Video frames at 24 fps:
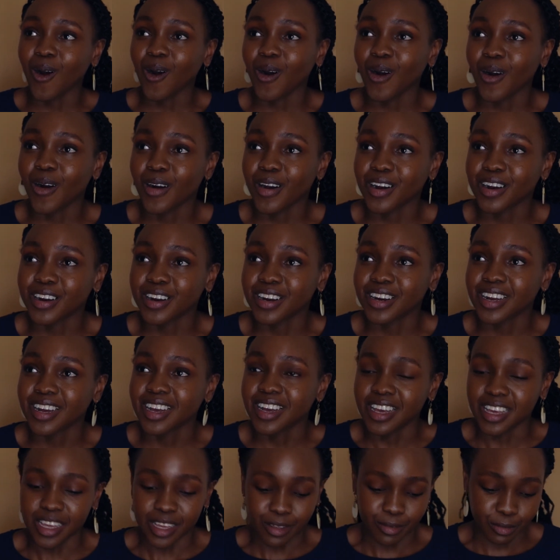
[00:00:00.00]
or
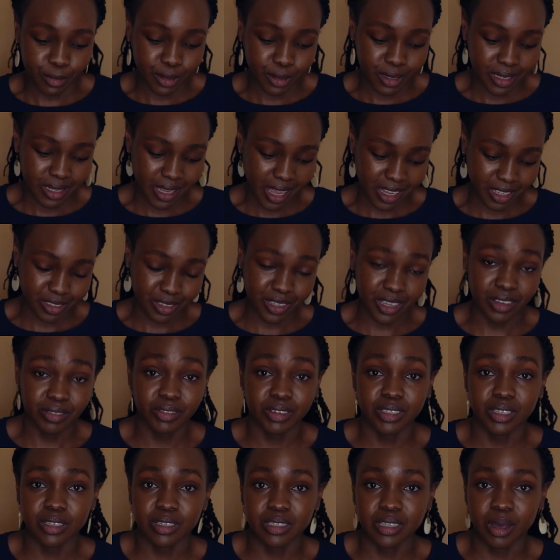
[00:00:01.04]
if you decide to give it
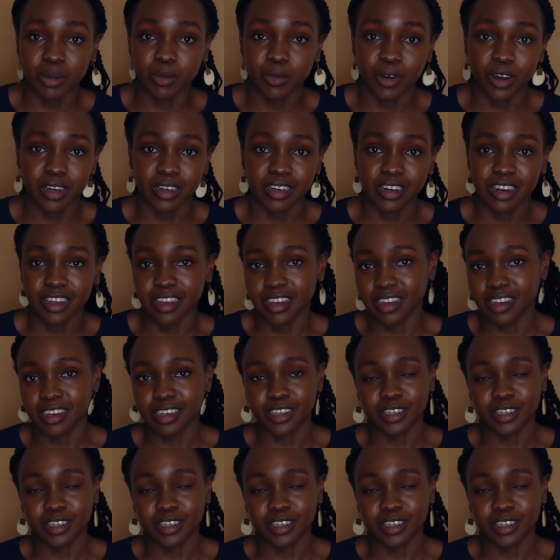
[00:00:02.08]
to someone, it